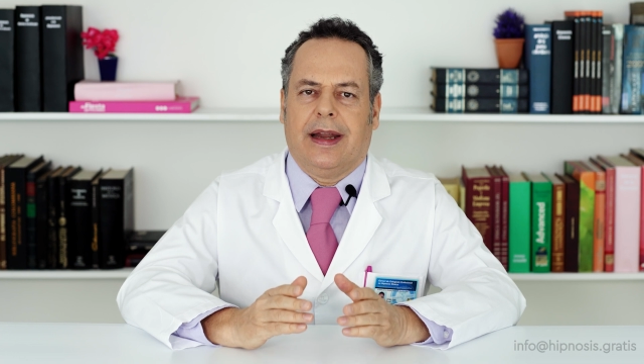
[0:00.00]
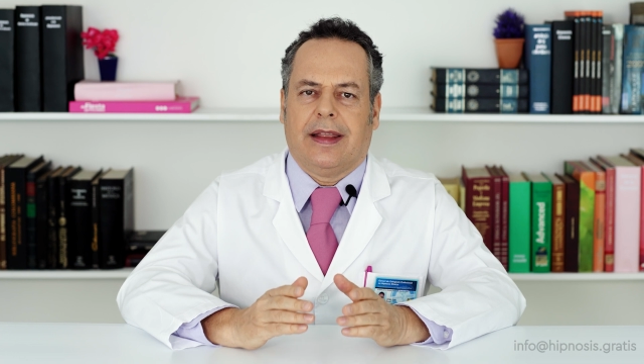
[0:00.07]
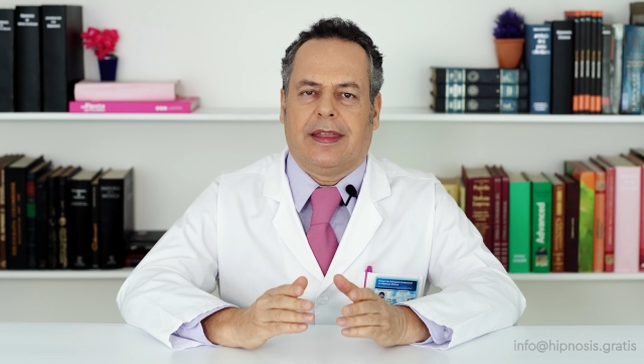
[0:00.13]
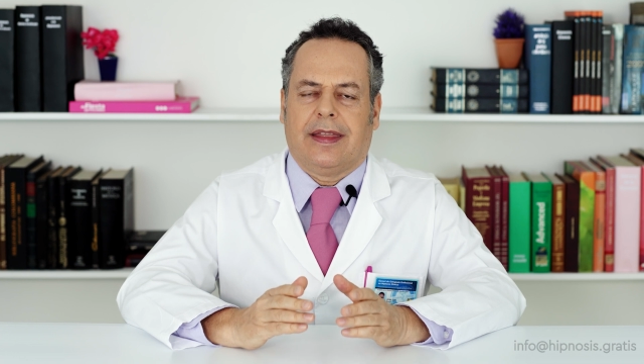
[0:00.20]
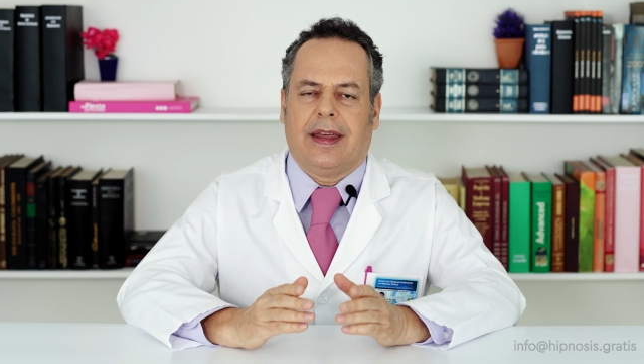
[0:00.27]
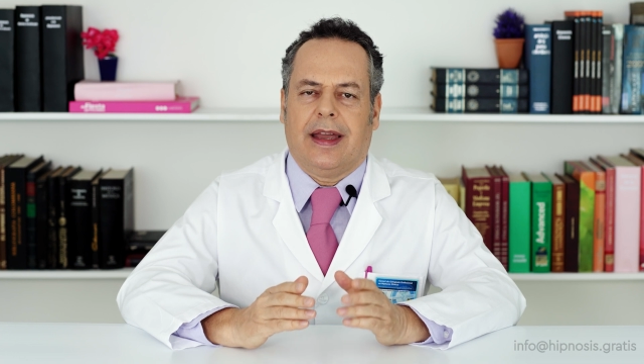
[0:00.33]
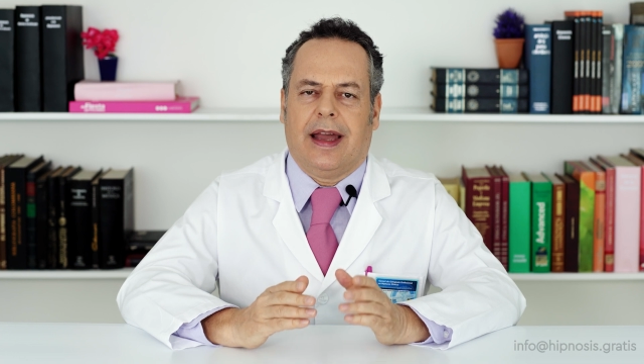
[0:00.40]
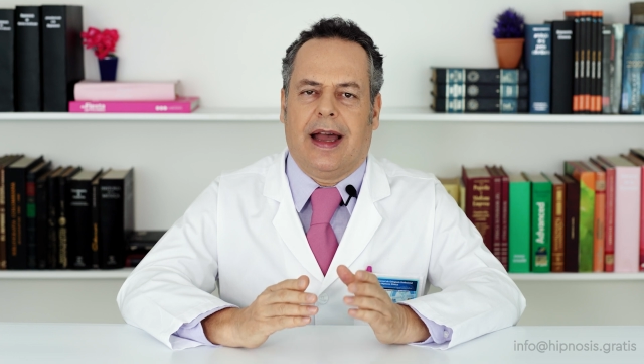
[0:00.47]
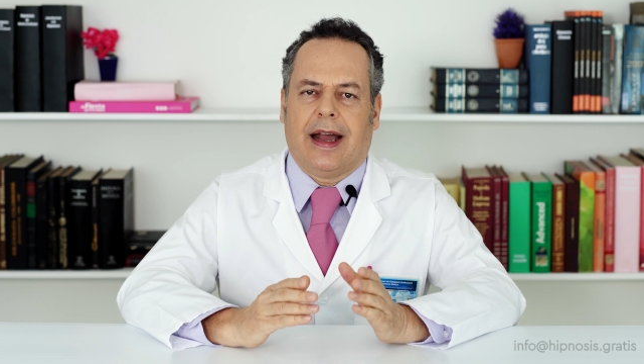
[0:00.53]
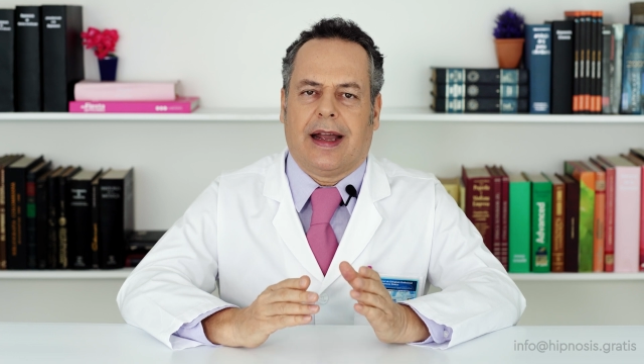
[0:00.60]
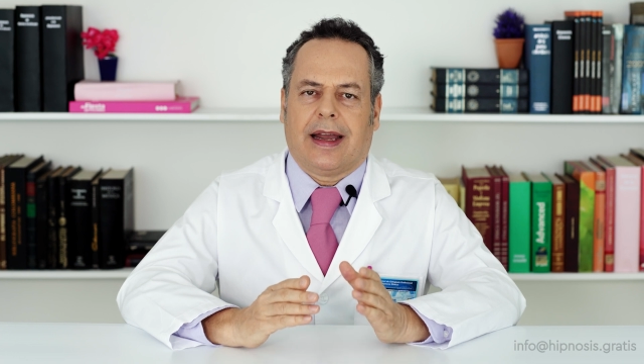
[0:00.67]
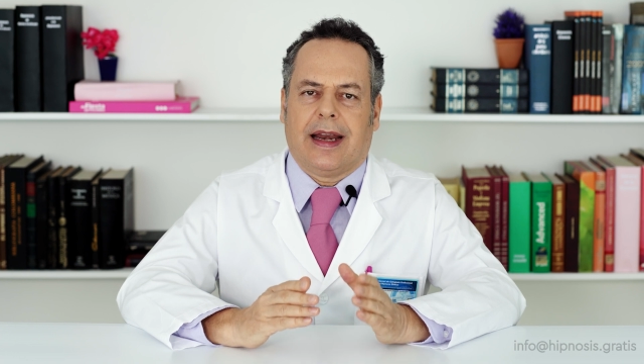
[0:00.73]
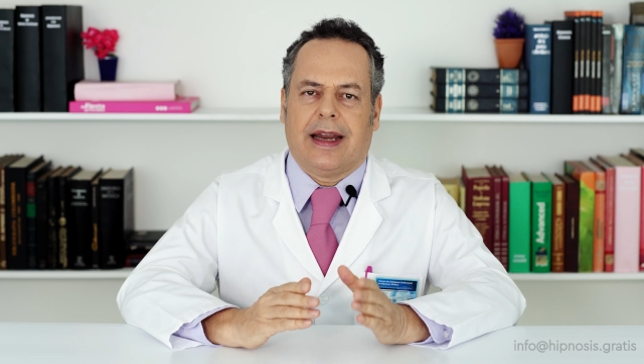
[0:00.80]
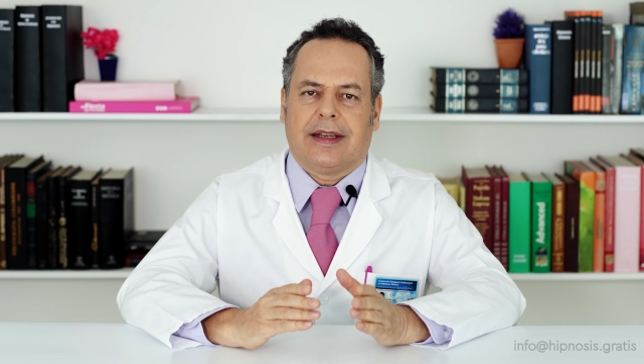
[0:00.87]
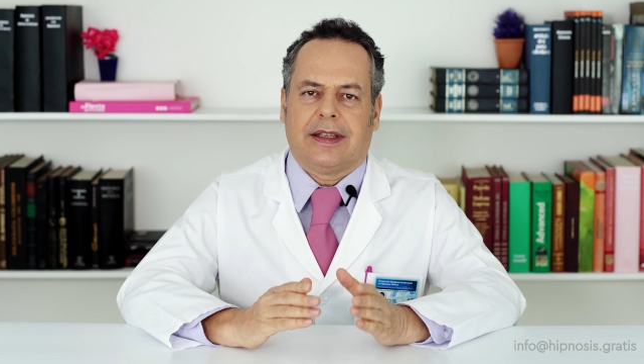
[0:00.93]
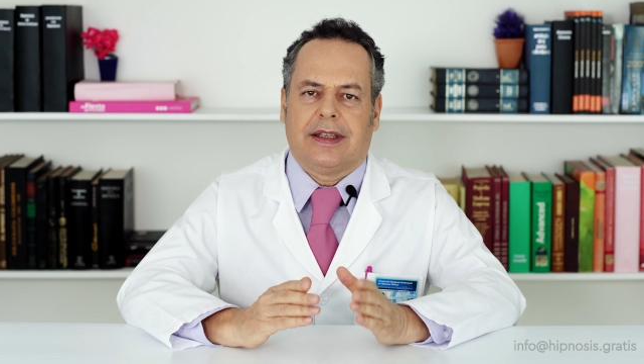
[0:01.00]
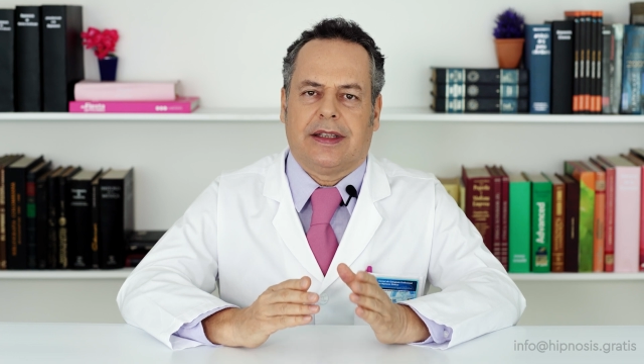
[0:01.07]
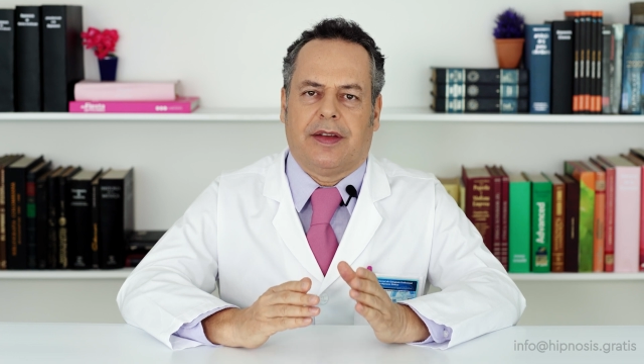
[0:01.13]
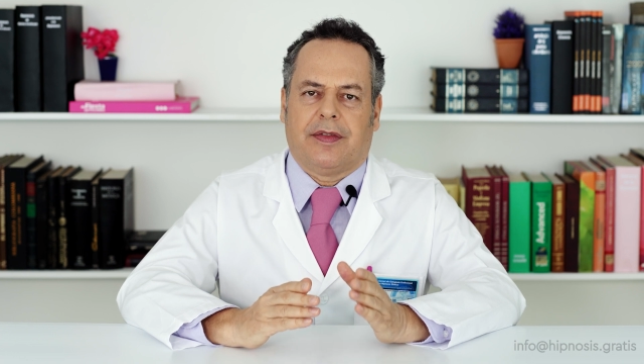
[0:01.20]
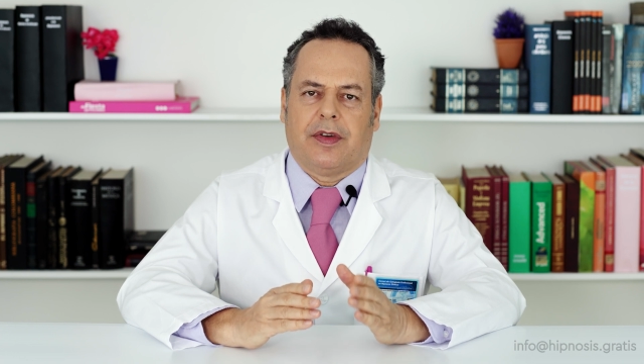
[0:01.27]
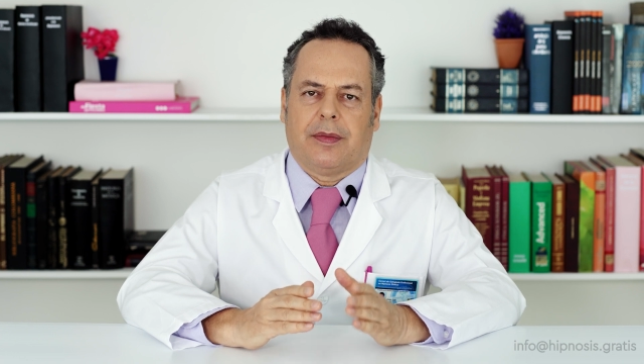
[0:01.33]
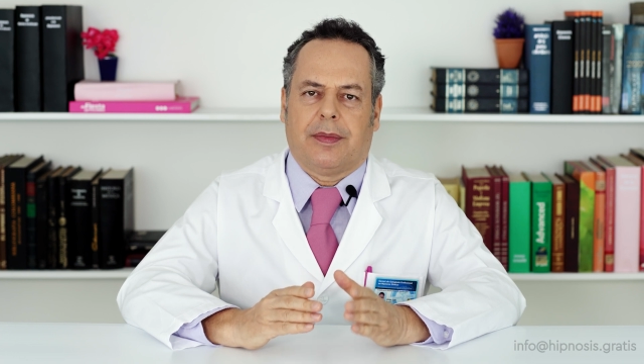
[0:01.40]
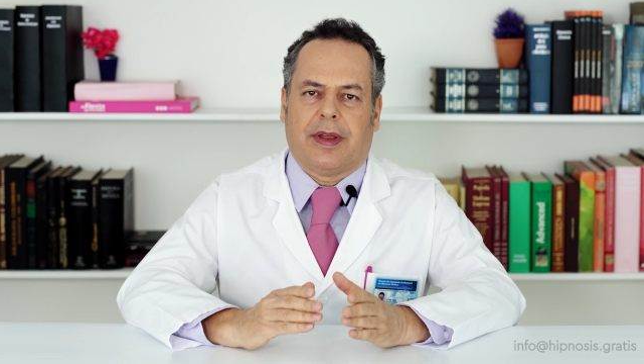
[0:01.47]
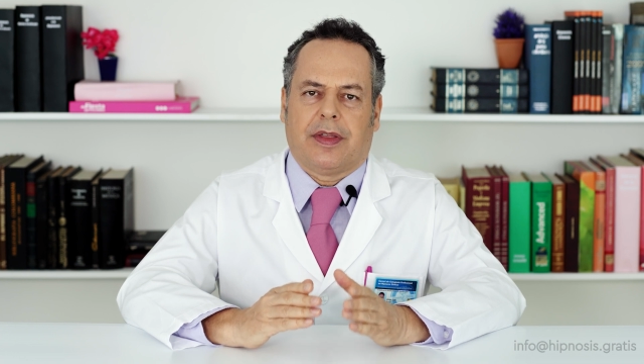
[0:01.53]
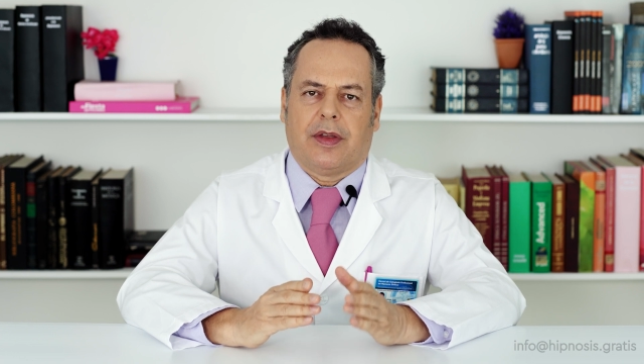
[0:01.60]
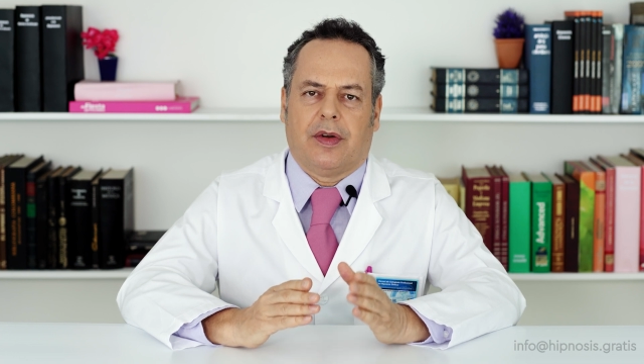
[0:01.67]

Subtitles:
several ebooks also free.